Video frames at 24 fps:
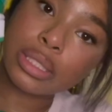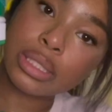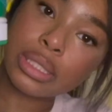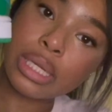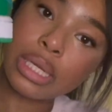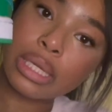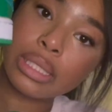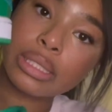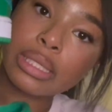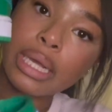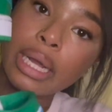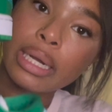the
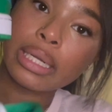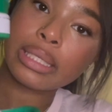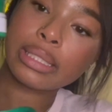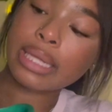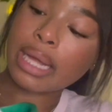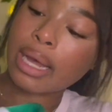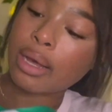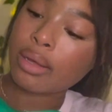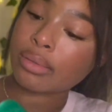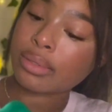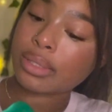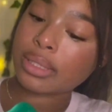inside, it's the
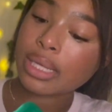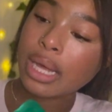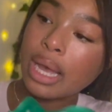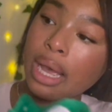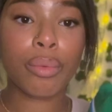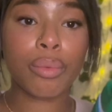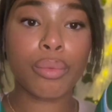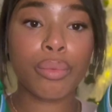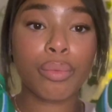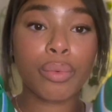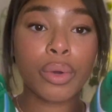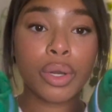
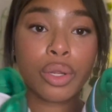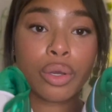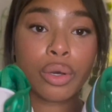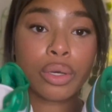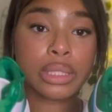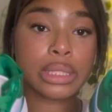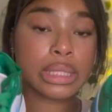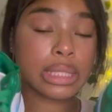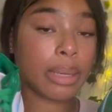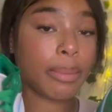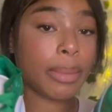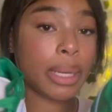outside. When y'all
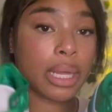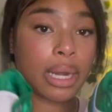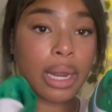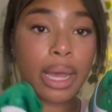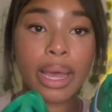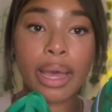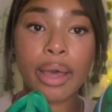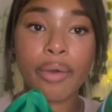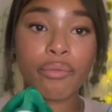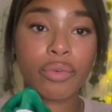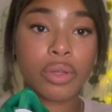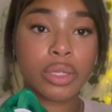see me and I
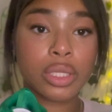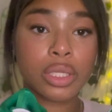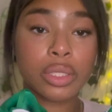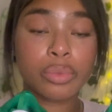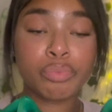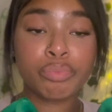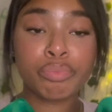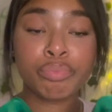have a